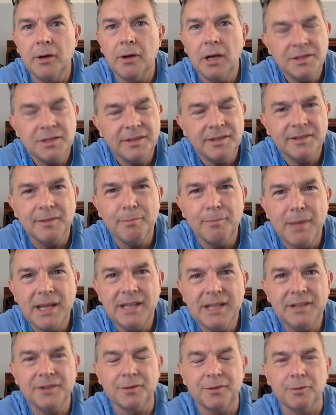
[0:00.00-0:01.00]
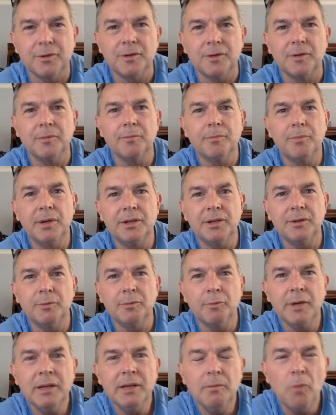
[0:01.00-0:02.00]
not just the mainstream, but you
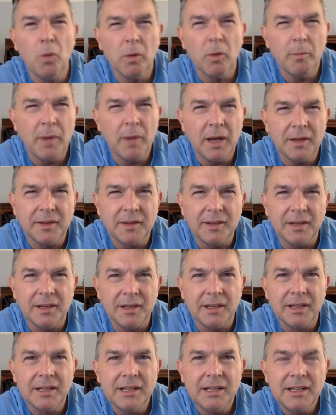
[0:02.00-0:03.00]
read more about the